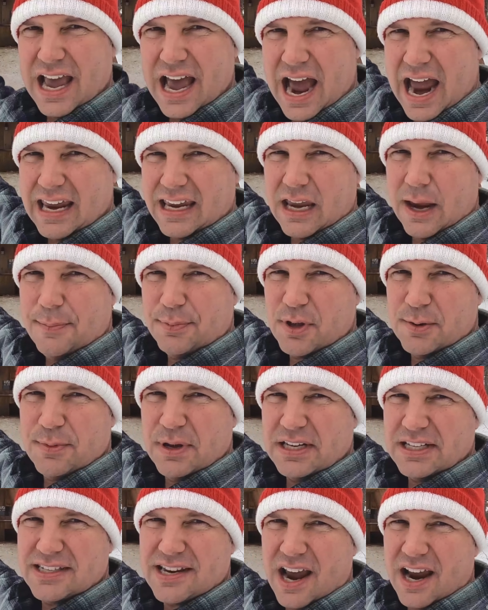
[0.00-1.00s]
I keep them
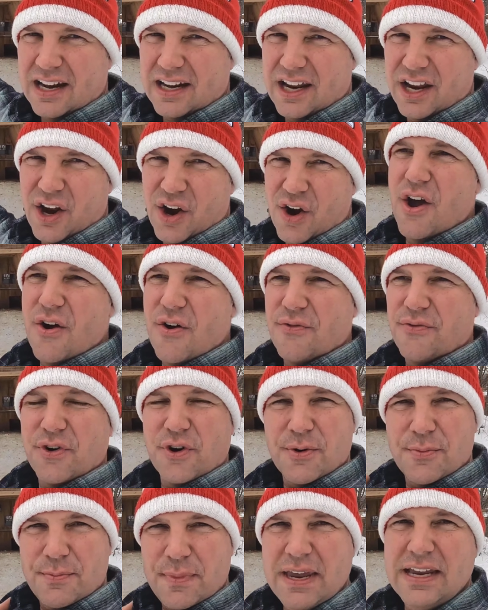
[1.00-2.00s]
inside here
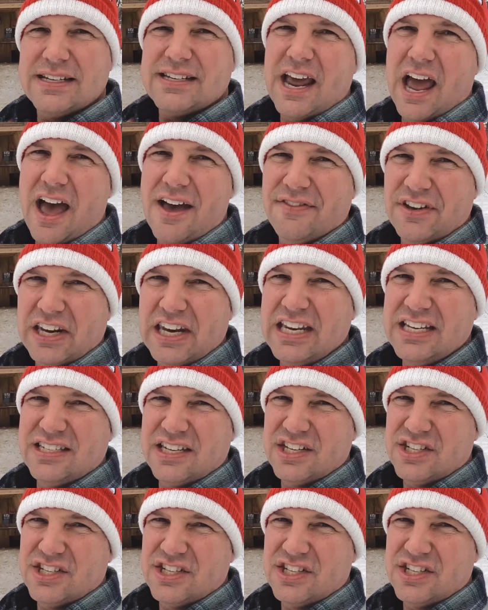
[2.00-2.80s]
for me to have an easy